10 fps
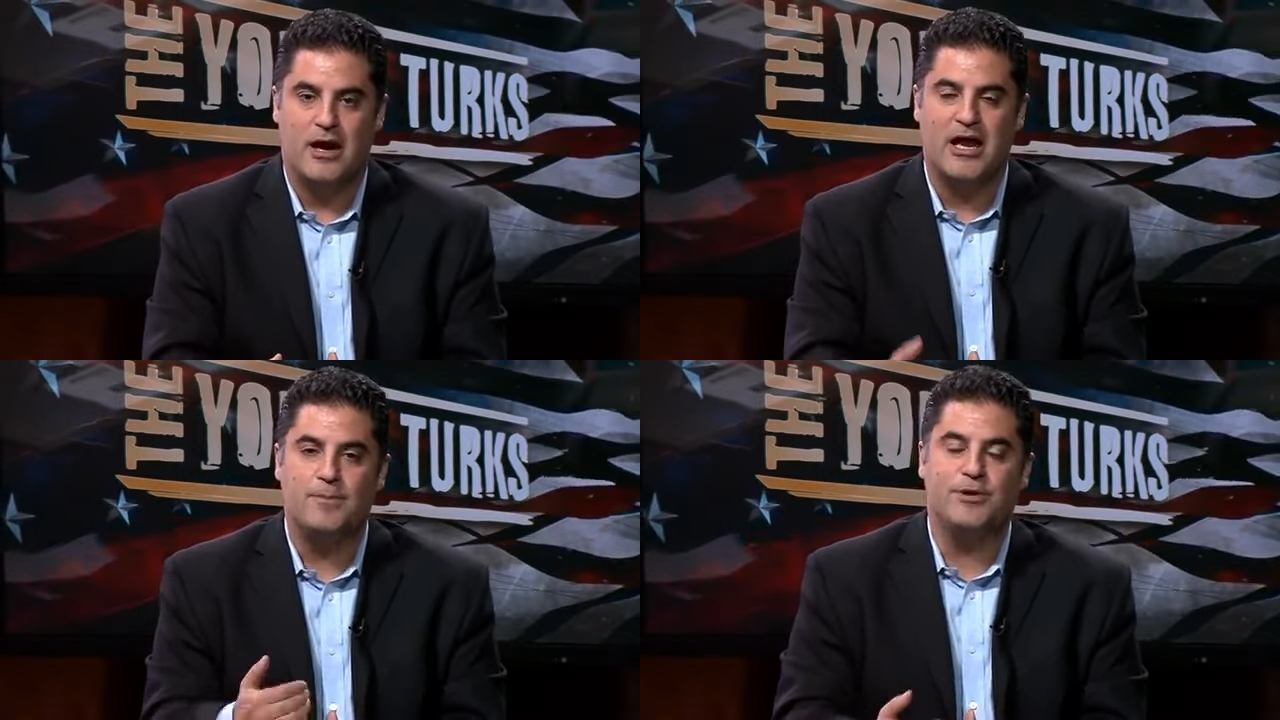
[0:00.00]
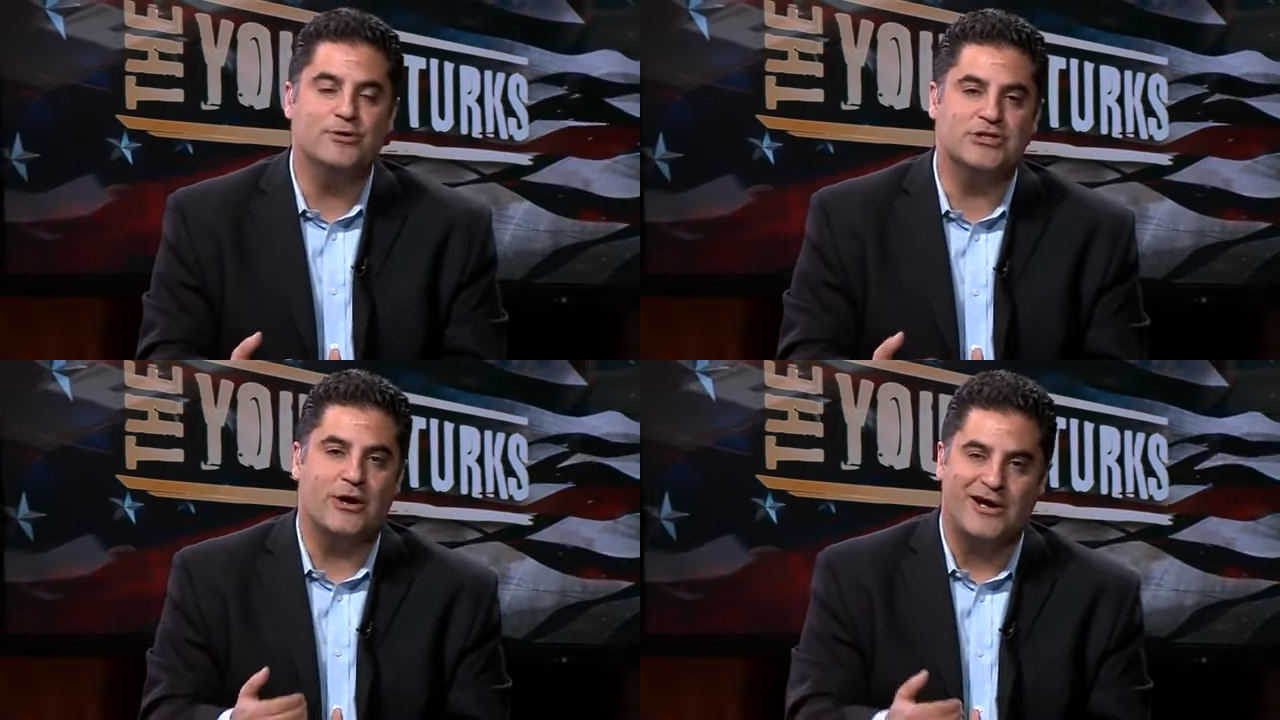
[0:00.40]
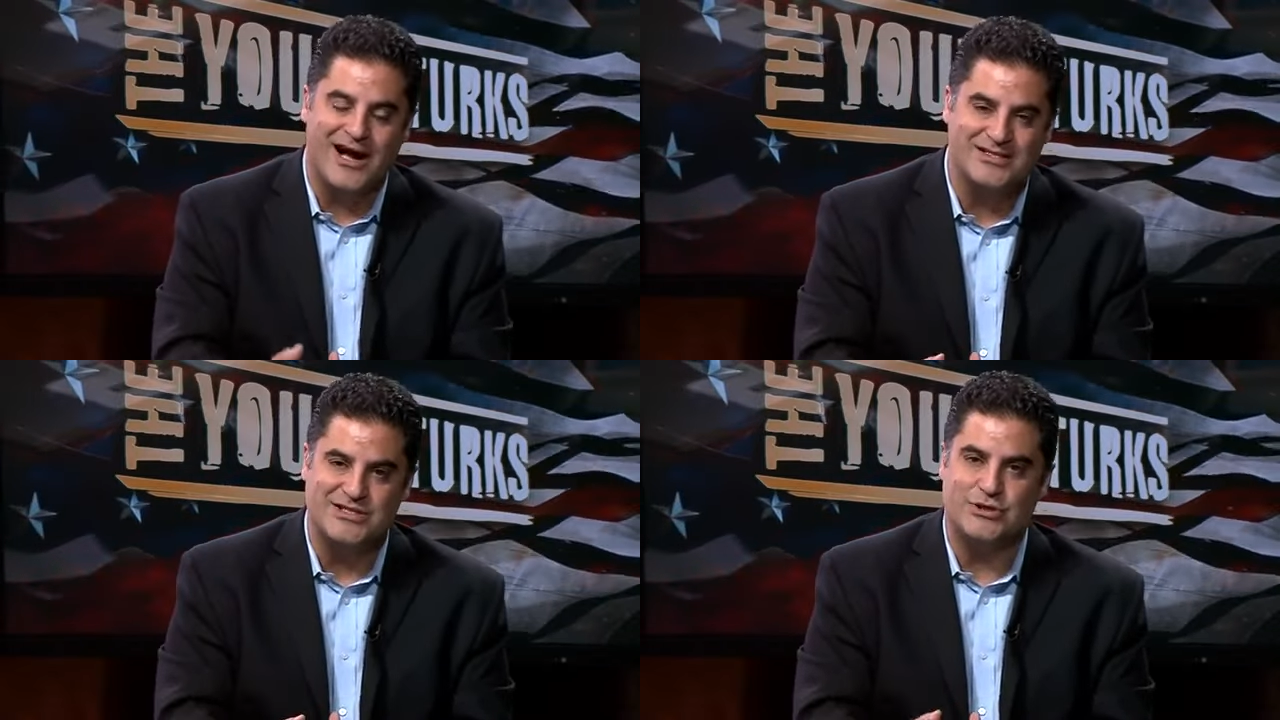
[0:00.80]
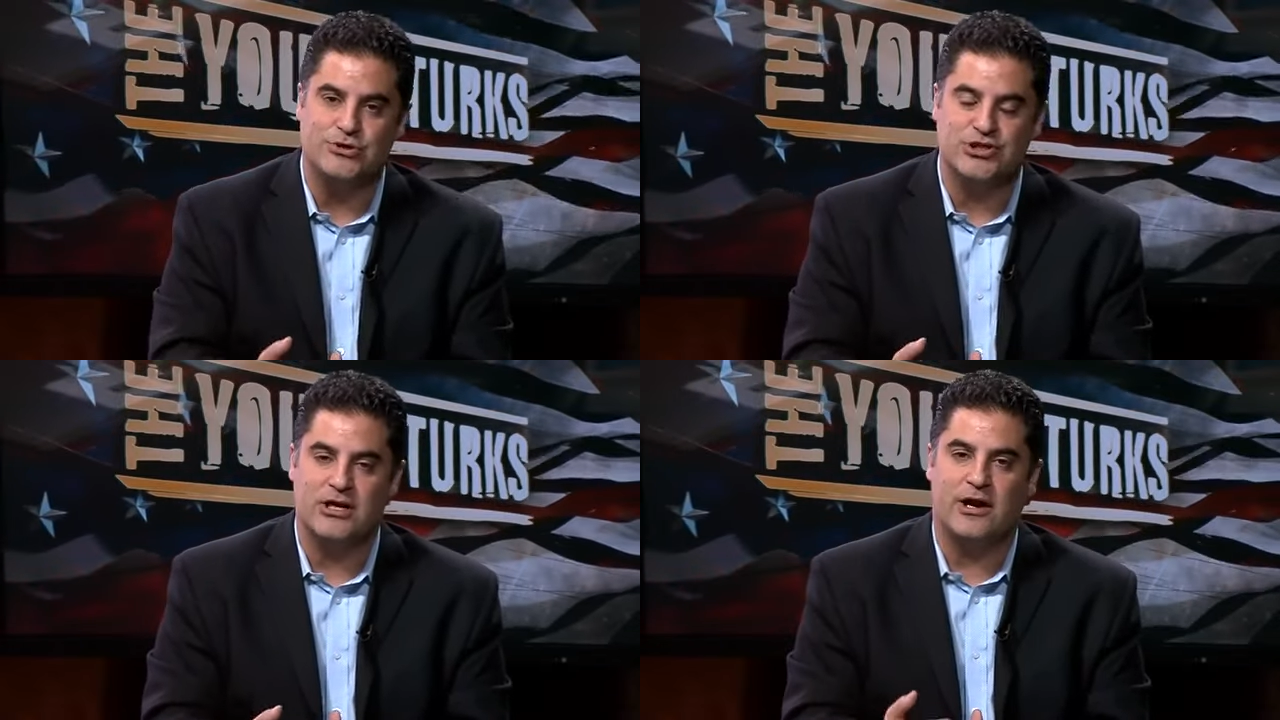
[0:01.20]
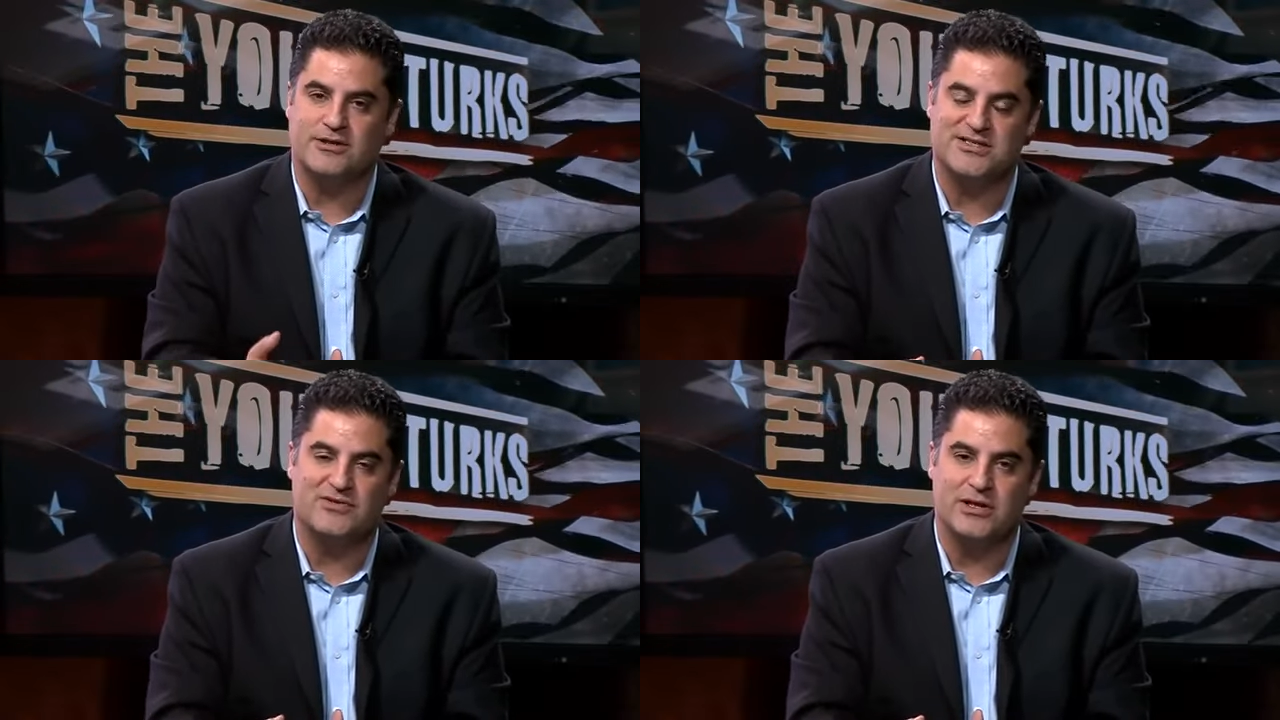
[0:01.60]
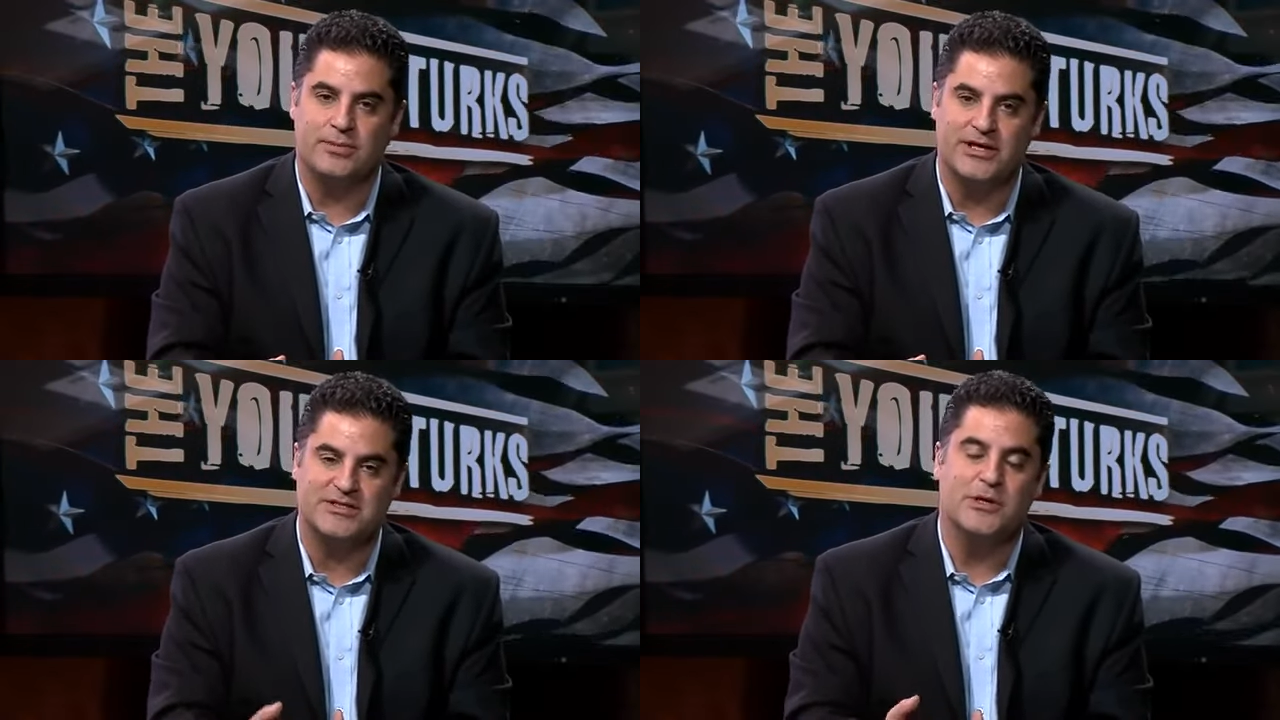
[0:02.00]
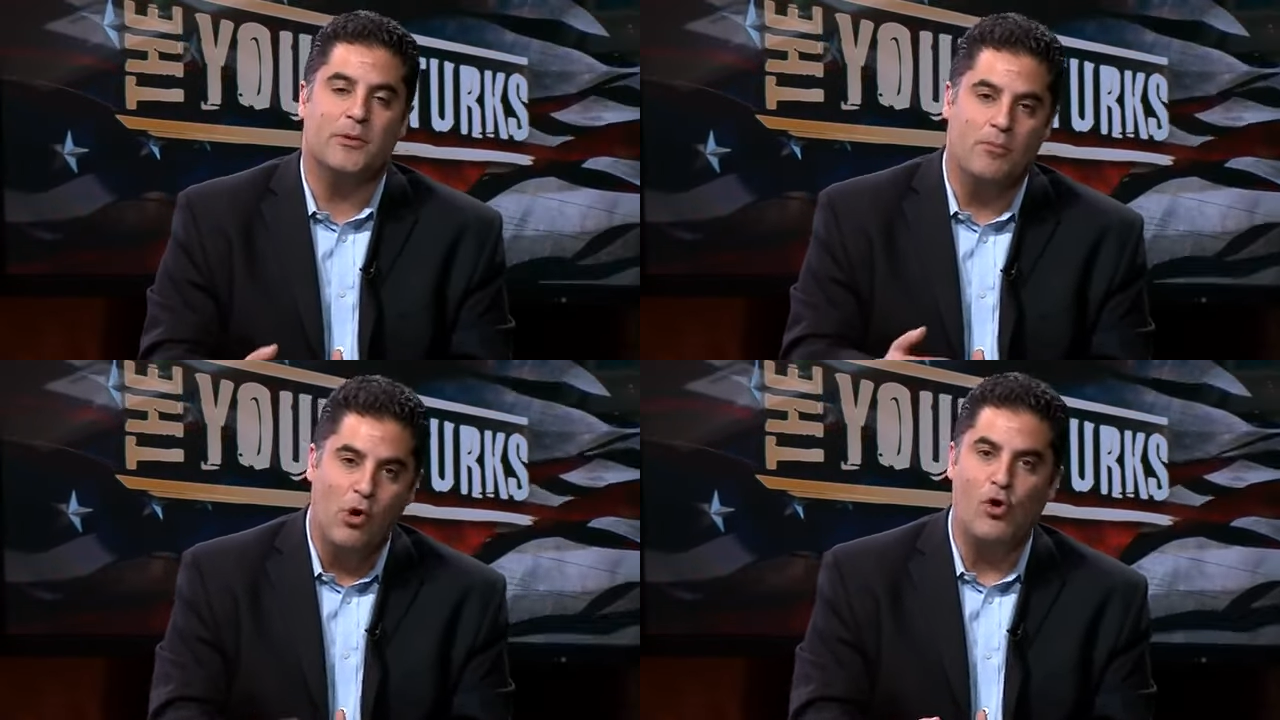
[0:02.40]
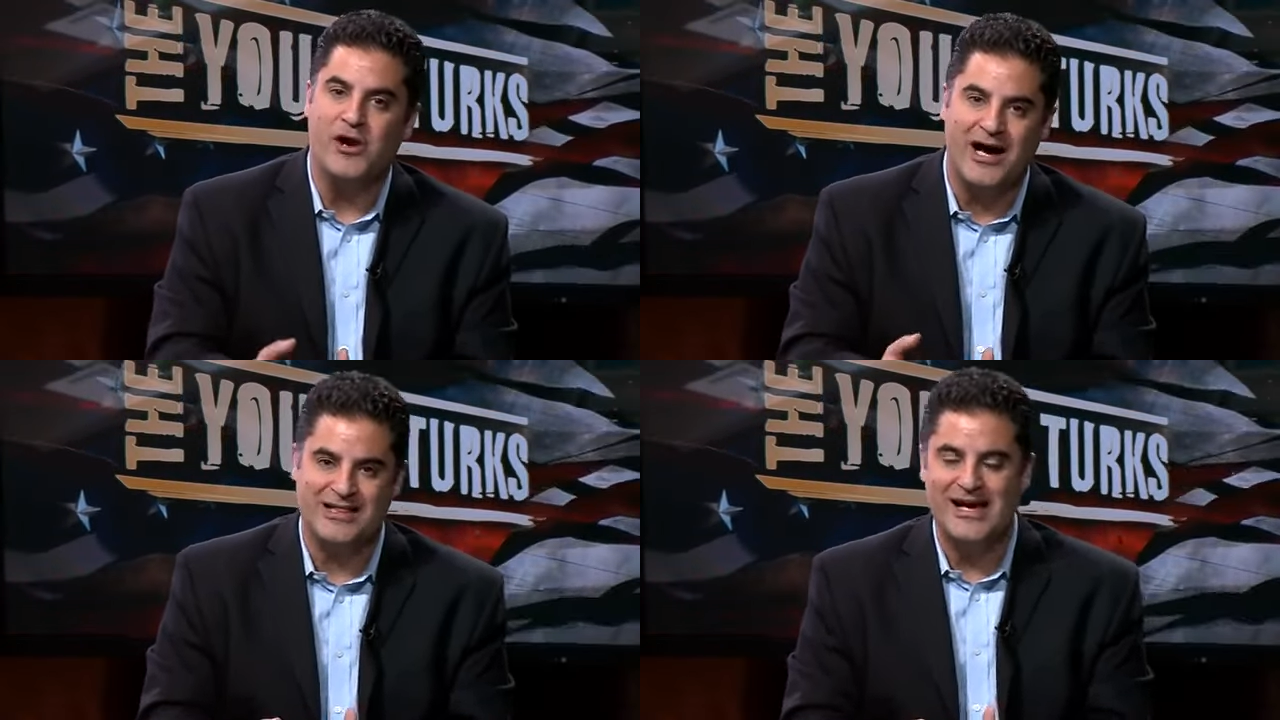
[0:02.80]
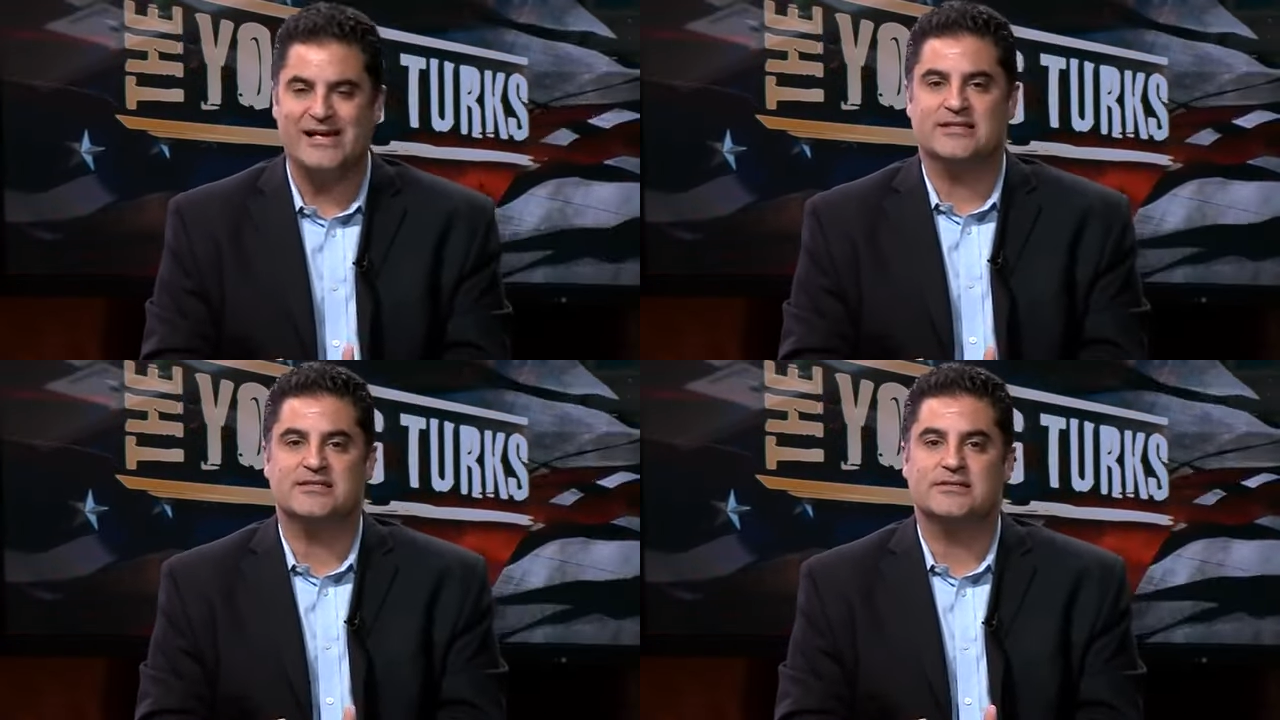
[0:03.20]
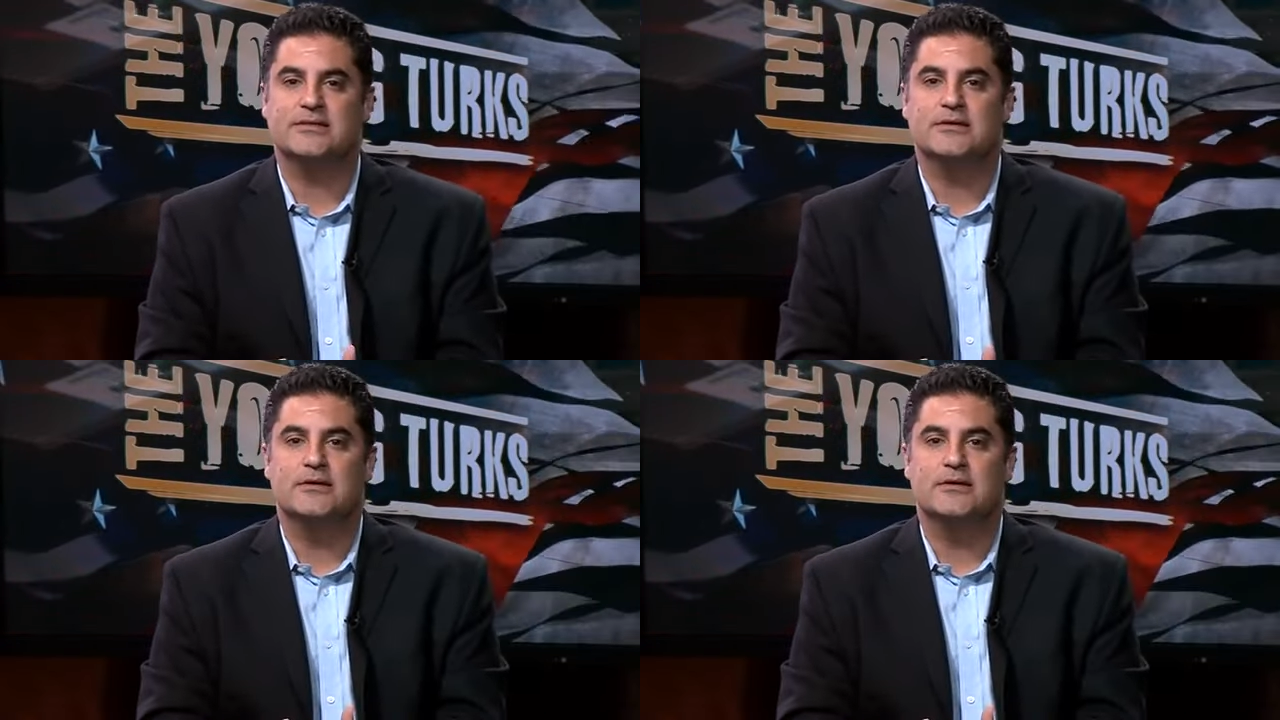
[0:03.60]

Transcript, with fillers: and abuse our Constitution and our civil liberties more, not less.